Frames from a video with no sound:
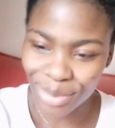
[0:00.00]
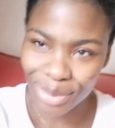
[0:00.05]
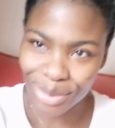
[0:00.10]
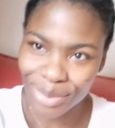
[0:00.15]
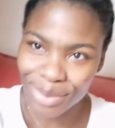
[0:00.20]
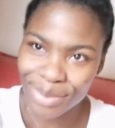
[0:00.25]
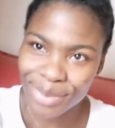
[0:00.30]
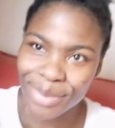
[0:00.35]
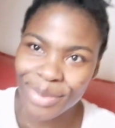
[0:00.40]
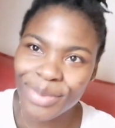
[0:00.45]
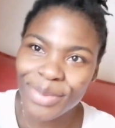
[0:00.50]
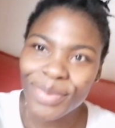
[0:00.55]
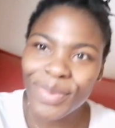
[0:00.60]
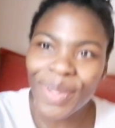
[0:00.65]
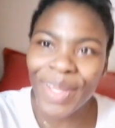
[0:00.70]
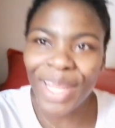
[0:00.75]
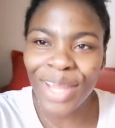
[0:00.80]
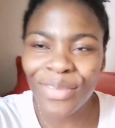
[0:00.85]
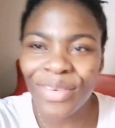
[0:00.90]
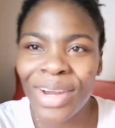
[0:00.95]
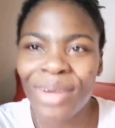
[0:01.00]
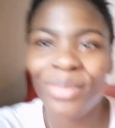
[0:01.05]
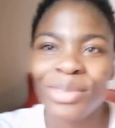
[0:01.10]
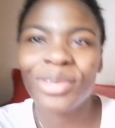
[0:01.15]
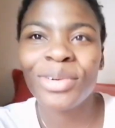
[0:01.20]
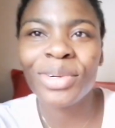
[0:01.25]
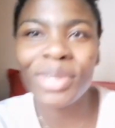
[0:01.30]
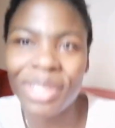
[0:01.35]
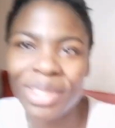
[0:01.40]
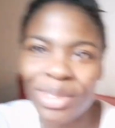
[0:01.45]
know whenever I'm
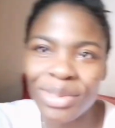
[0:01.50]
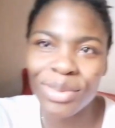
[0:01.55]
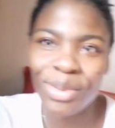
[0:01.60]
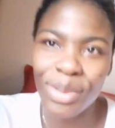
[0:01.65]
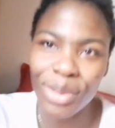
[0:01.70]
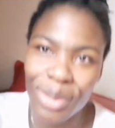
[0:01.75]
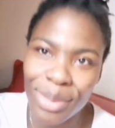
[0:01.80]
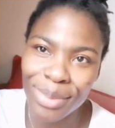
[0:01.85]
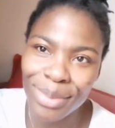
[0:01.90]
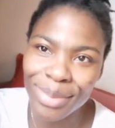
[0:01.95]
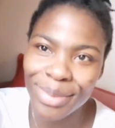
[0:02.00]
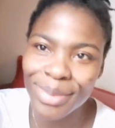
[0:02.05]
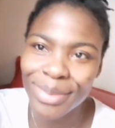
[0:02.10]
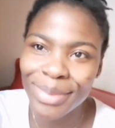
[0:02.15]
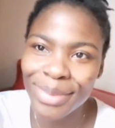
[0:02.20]
going home.